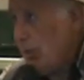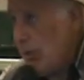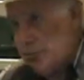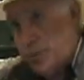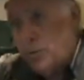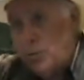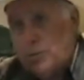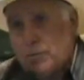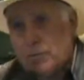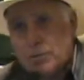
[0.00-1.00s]
And to the
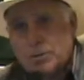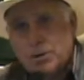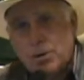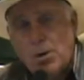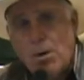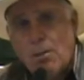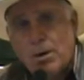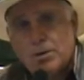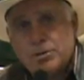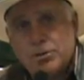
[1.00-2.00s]
Lord, of course.
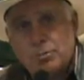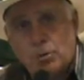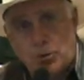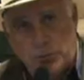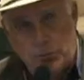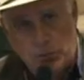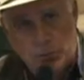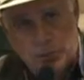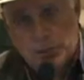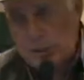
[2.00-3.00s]
Because you brought
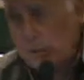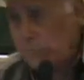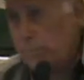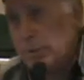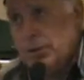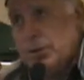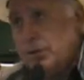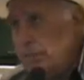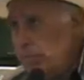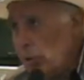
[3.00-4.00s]
folks in.
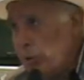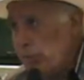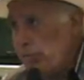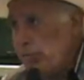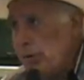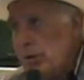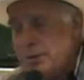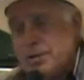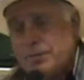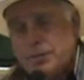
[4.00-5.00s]
You've brought your
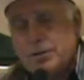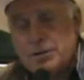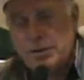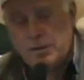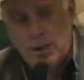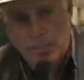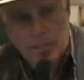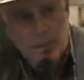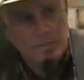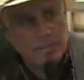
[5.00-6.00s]
friends and your
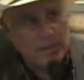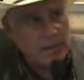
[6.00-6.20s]
family in.